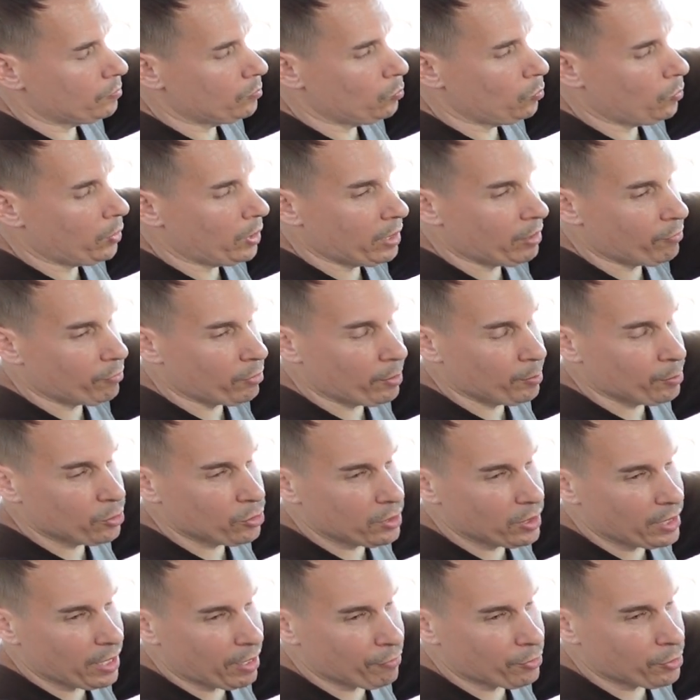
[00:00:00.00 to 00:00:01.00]
Whenever I'm
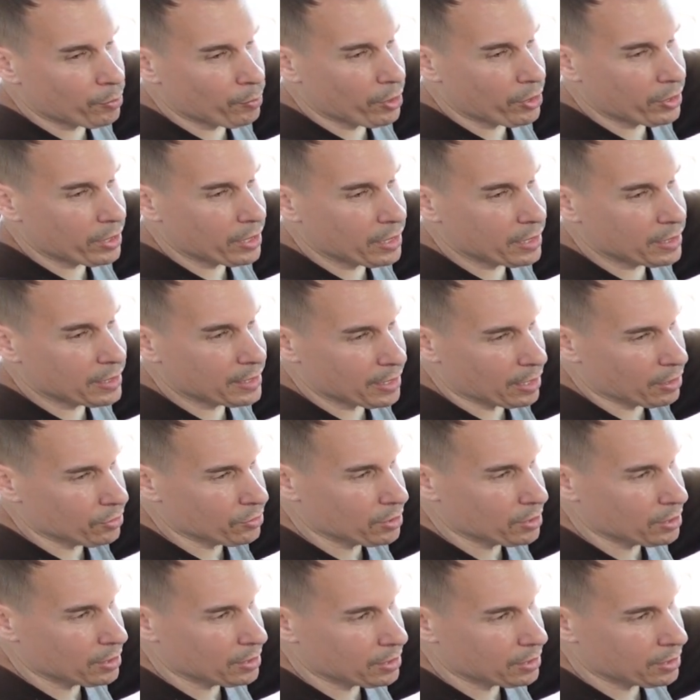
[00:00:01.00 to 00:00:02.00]
doing aftermarket
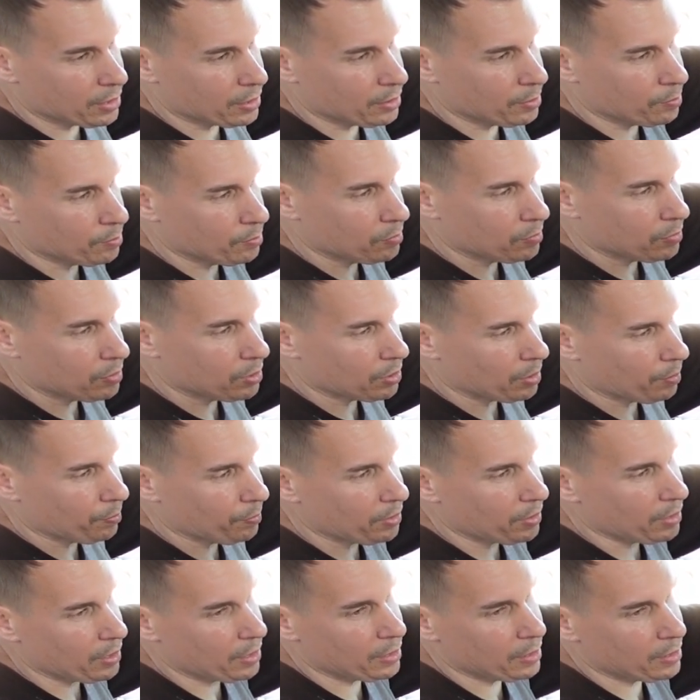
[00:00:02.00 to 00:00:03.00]
sound systems,
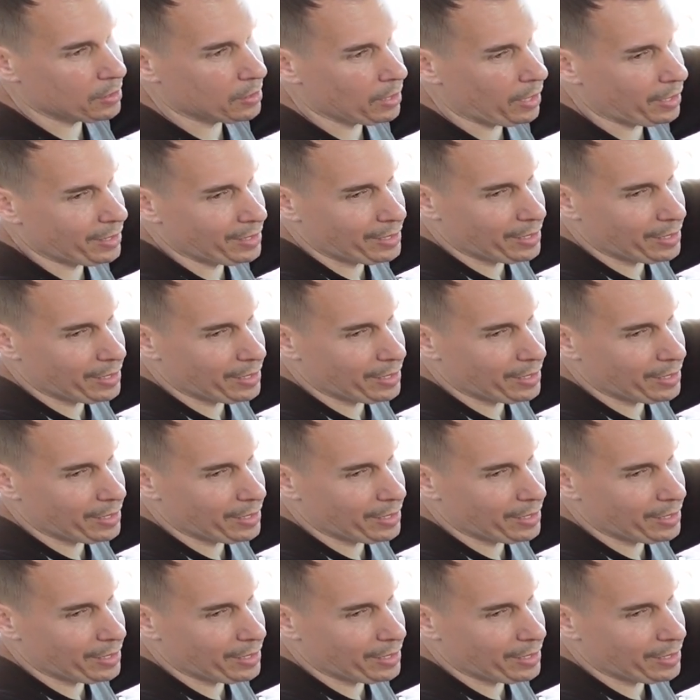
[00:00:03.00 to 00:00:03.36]
something, I